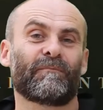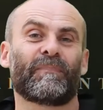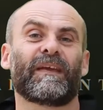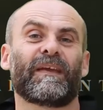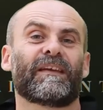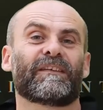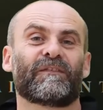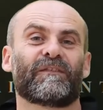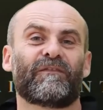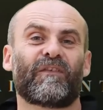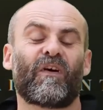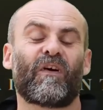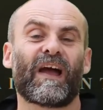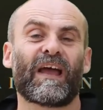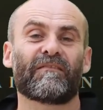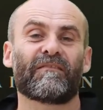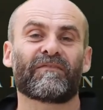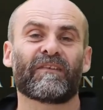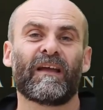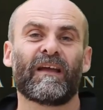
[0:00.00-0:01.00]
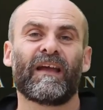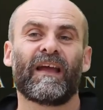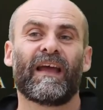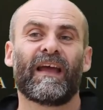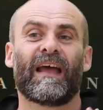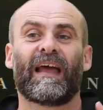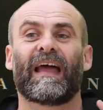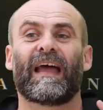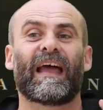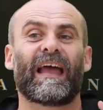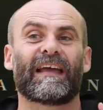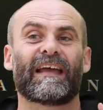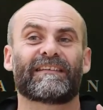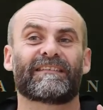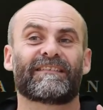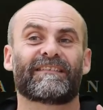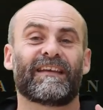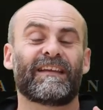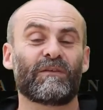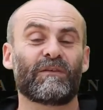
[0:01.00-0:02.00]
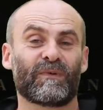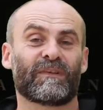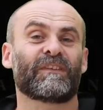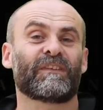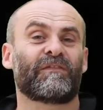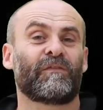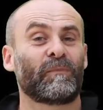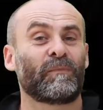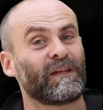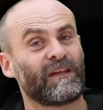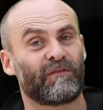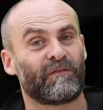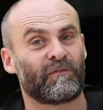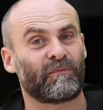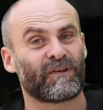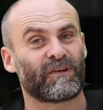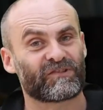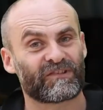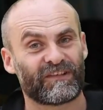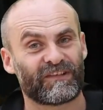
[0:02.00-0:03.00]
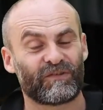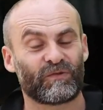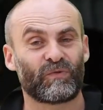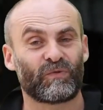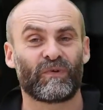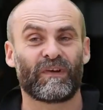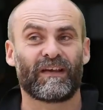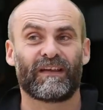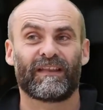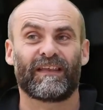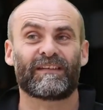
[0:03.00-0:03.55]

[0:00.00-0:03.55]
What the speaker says: PS5. And anyone that's familiar with my channel,